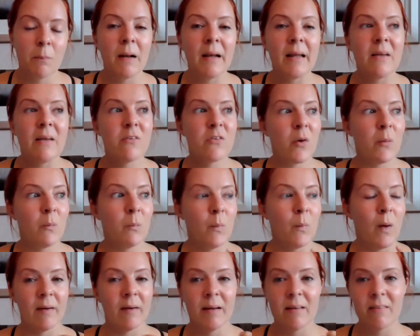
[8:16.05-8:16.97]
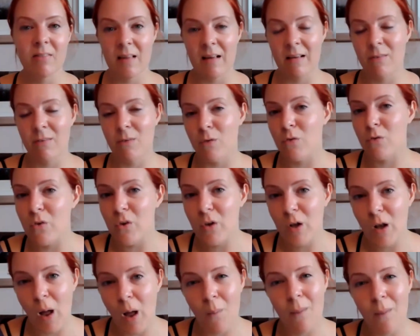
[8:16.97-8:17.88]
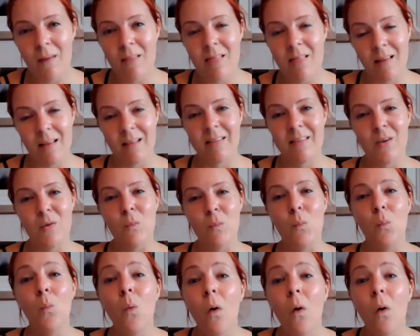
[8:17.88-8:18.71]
Please don't worry if things are slower than you